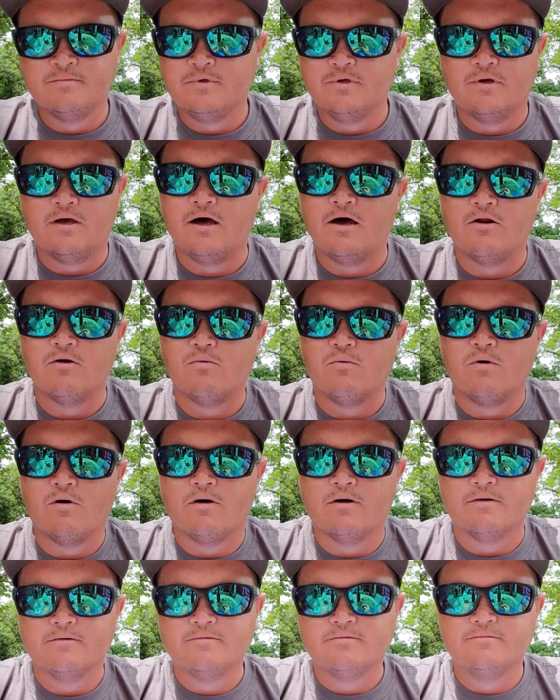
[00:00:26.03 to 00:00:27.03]
I don't
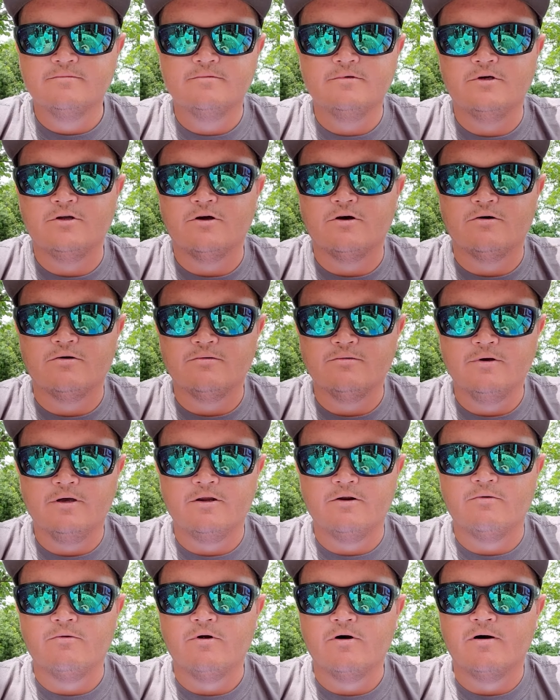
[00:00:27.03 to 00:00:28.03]
want, get
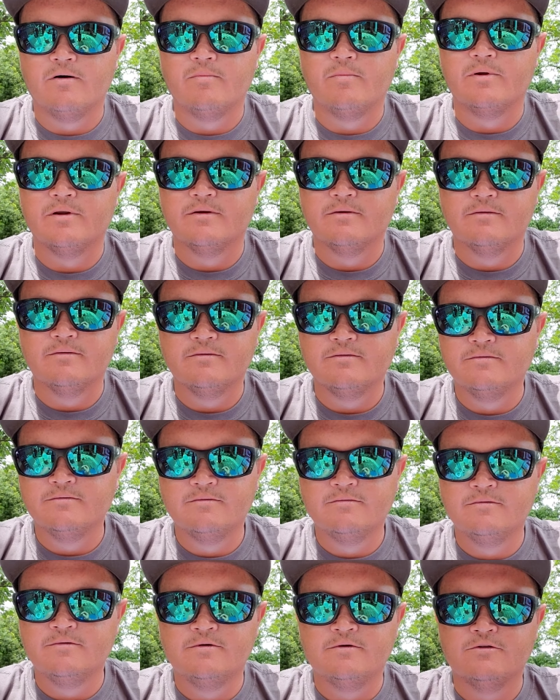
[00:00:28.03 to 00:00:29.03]
a rub and
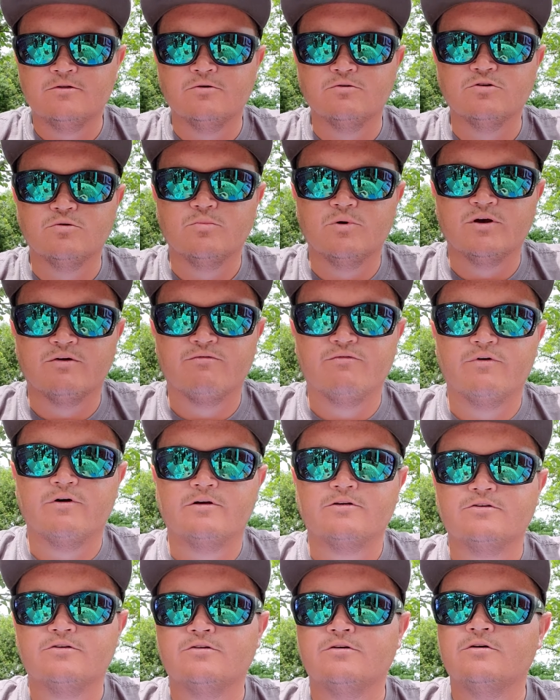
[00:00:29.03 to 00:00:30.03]
lose a big
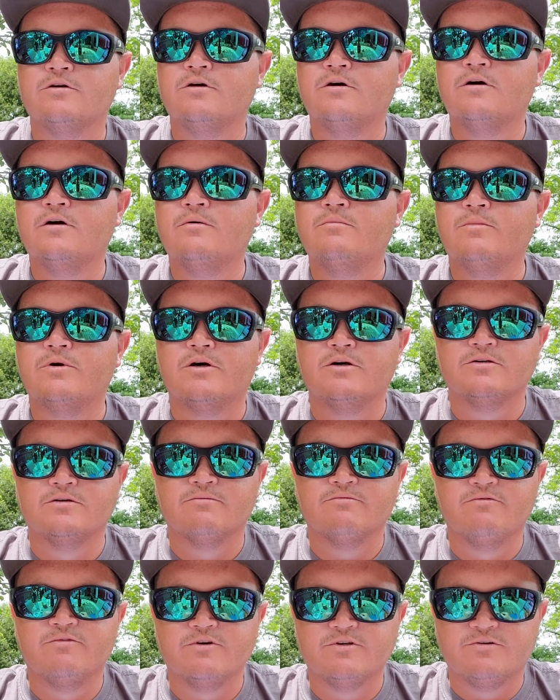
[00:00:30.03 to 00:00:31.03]
fish because I'm
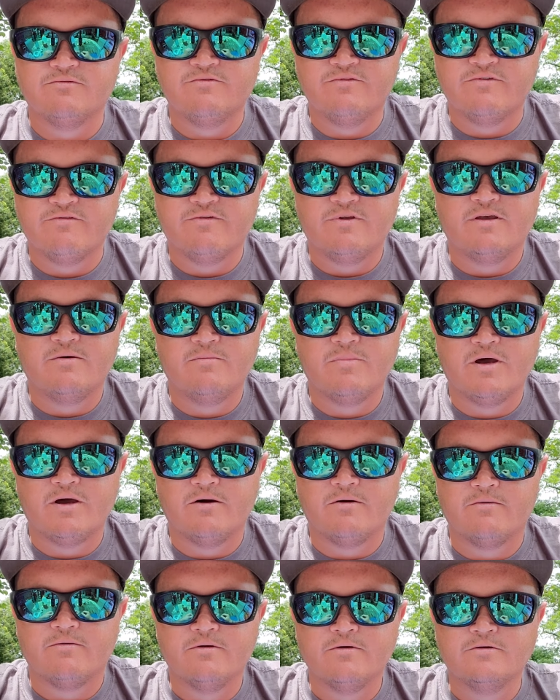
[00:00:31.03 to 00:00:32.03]
fishing 15
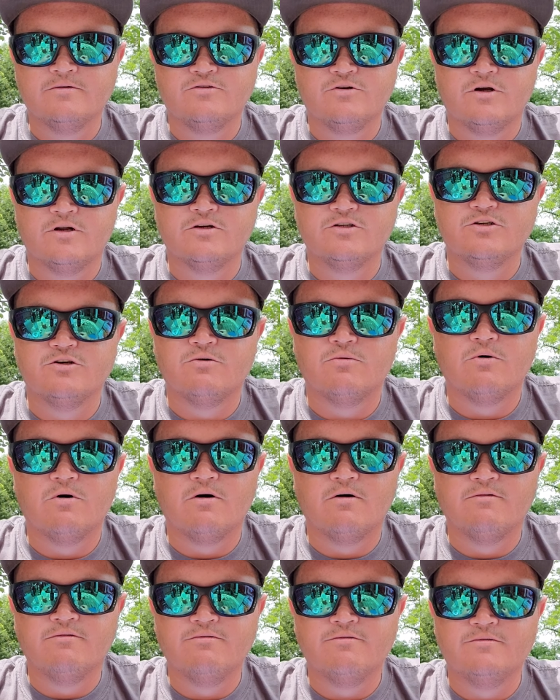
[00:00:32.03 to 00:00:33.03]
pound, trying to show
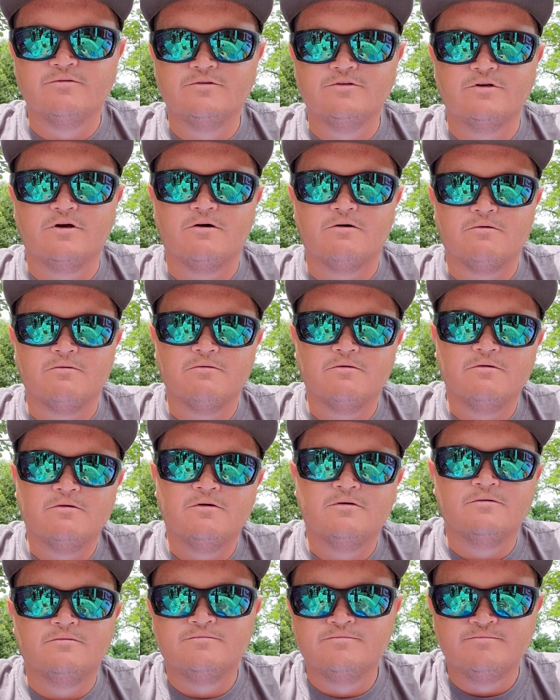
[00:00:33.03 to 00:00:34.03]
off. So
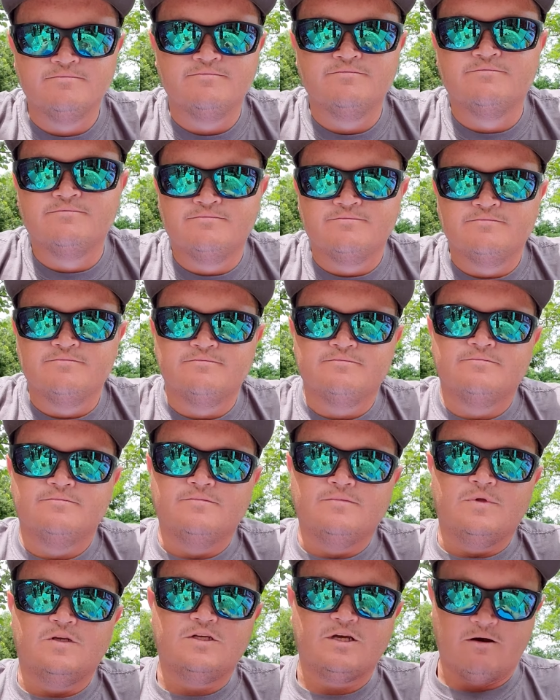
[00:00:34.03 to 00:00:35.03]

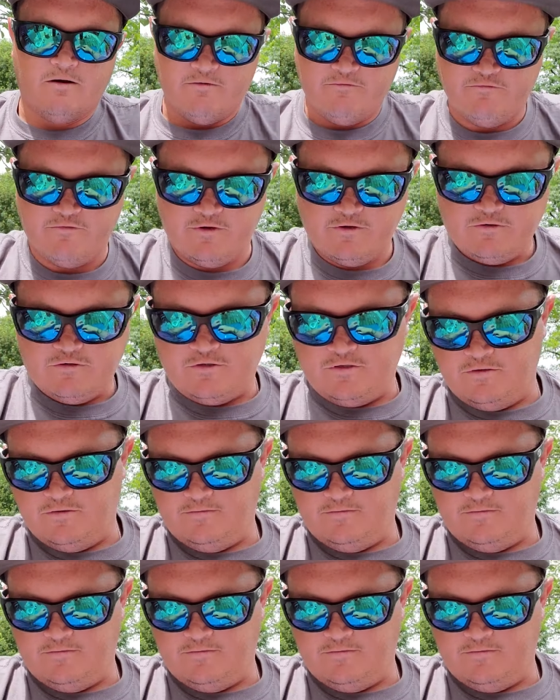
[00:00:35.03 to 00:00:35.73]
that's how I fish.